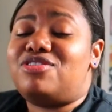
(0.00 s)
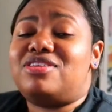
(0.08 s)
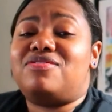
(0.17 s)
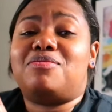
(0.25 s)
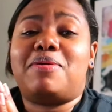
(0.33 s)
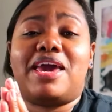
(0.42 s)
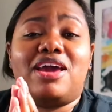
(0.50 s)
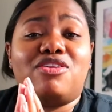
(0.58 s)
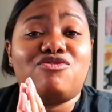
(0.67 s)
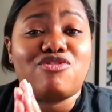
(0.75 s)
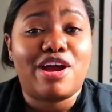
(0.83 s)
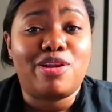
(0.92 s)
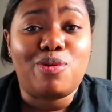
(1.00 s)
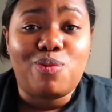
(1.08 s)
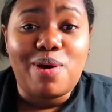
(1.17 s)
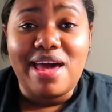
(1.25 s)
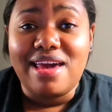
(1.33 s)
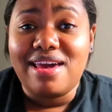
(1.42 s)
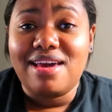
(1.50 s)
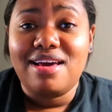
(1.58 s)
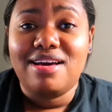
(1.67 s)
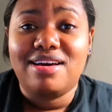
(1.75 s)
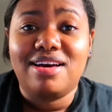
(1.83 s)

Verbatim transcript: relieve the pain right away.